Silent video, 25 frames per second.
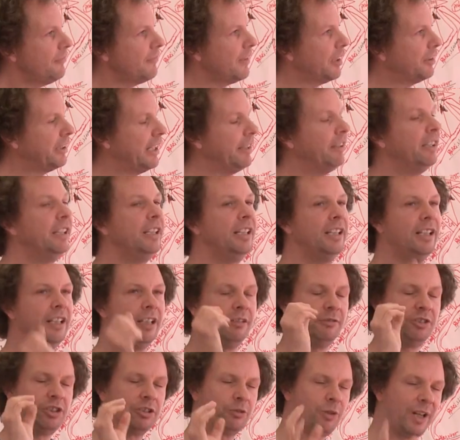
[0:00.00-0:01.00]
Okay,
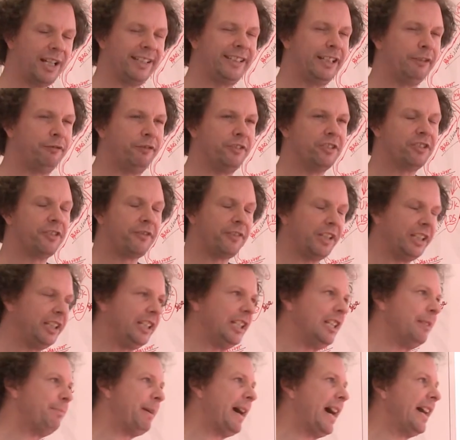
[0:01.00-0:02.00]
it's quite different to
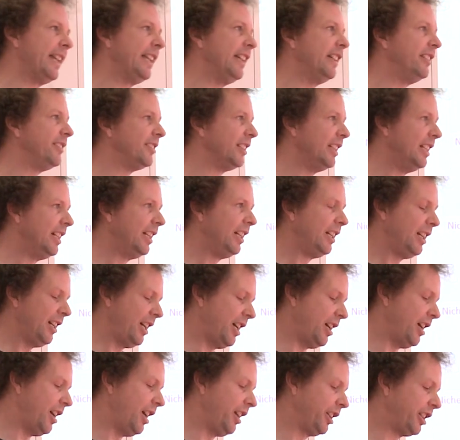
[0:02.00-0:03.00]
thinking about it as
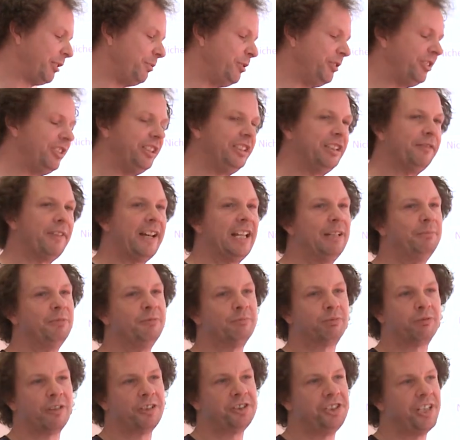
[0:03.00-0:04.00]
a community development
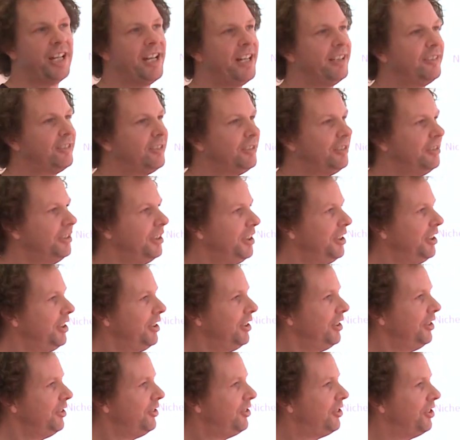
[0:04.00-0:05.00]
project
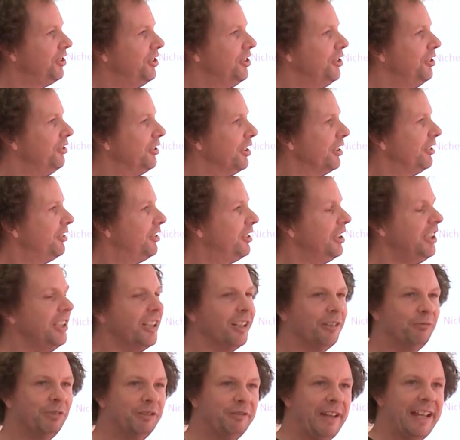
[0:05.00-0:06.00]

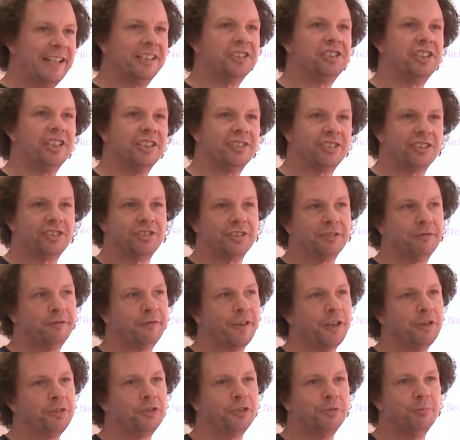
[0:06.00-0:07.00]
with energy as a sort of
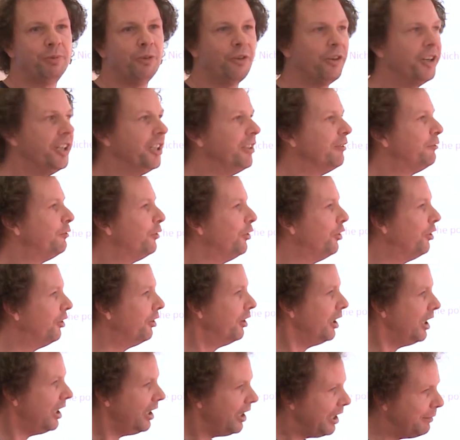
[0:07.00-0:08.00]
focal point for
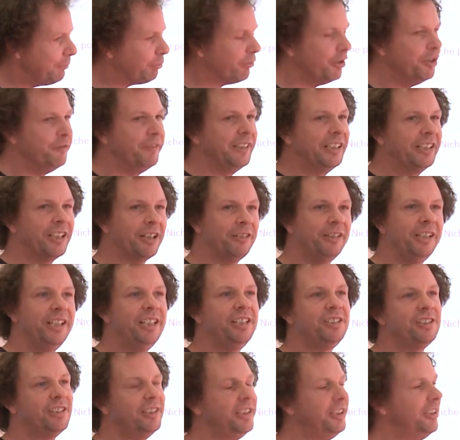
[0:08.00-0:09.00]
improving
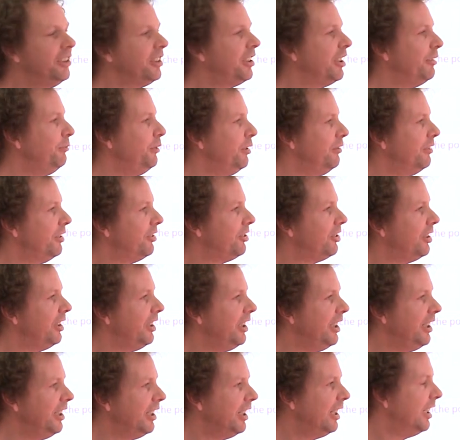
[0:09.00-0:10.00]
cohesion in the
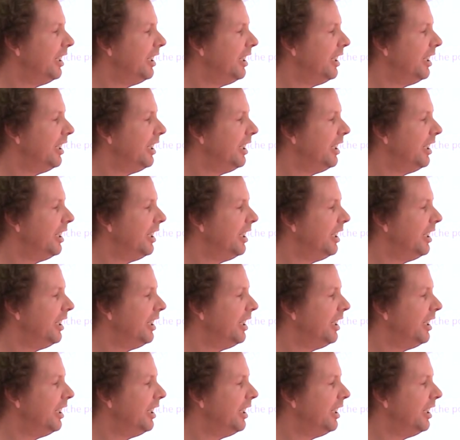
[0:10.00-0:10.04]
community,